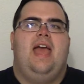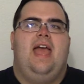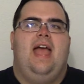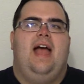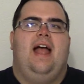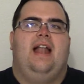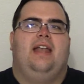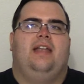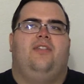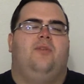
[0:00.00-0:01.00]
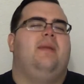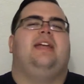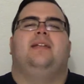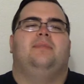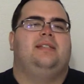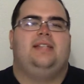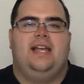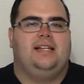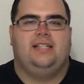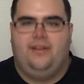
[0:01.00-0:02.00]
and they're making
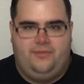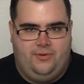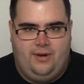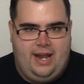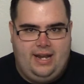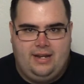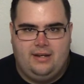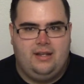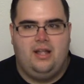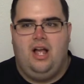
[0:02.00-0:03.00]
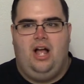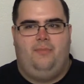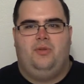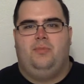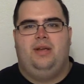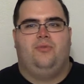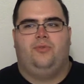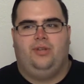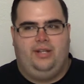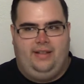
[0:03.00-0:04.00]
mistakes left and right. They're being
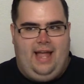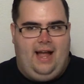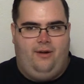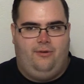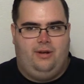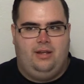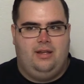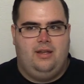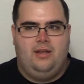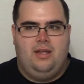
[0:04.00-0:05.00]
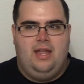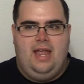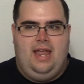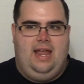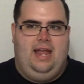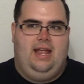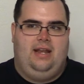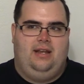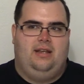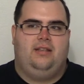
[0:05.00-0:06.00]
really loud,
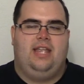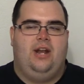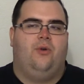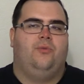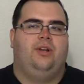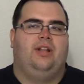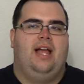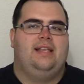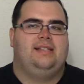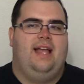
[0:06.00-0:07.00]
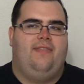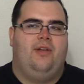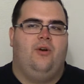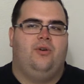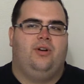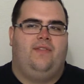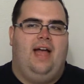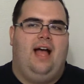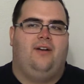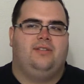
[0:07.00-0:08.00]
and they don't realize that the owner of the
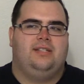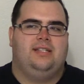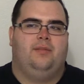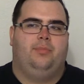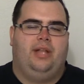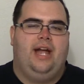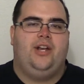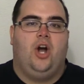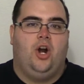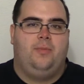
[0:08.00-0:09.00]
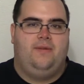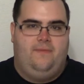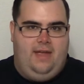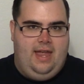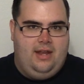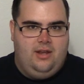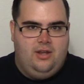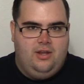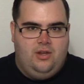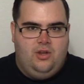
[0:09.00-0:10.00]
house is a blind army vet
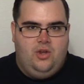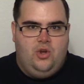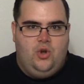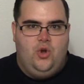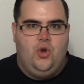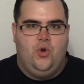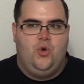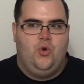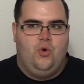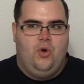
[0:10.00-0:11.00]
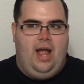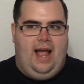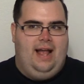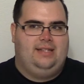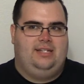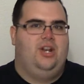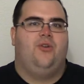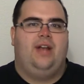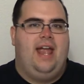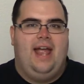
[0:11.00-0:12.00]
who has, you know,
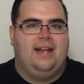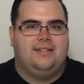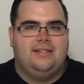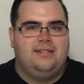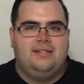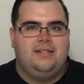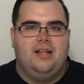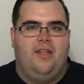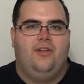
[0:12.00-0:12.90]
enhanced,